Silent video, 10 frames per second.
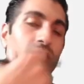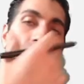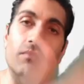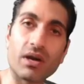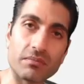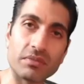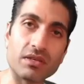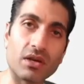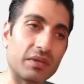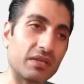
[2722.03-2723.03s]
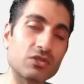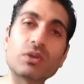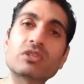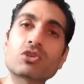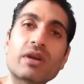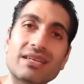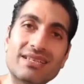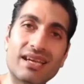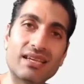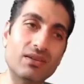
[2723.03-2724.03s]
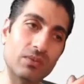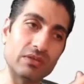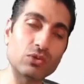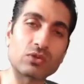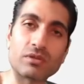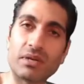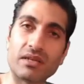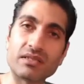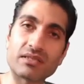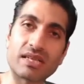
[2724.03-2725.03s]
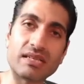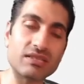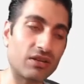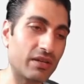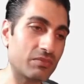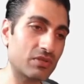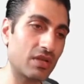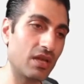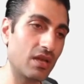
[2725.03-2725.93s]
might be going into a trend day? We talked about this, day types.